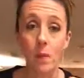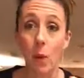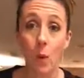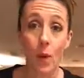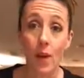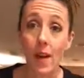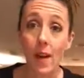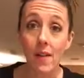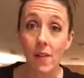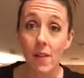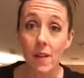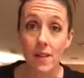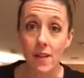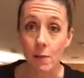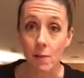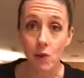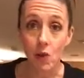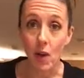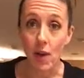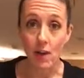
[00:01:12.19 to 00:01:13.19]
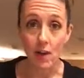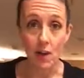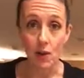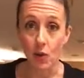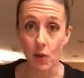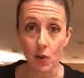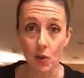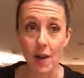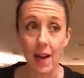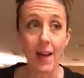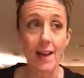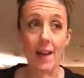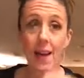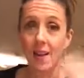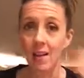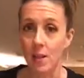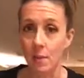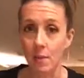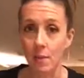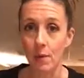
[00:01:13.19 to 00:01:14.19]
whatever it is I'm trying to create
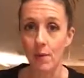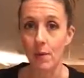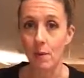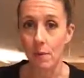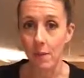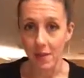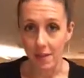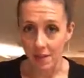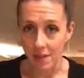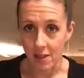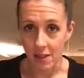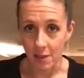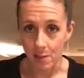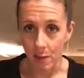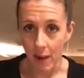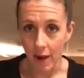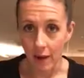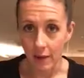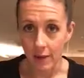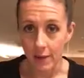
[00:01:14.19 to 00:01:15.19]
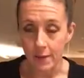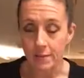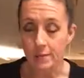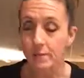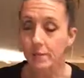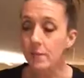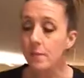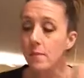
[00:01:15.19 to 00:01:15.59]
and to build a business model.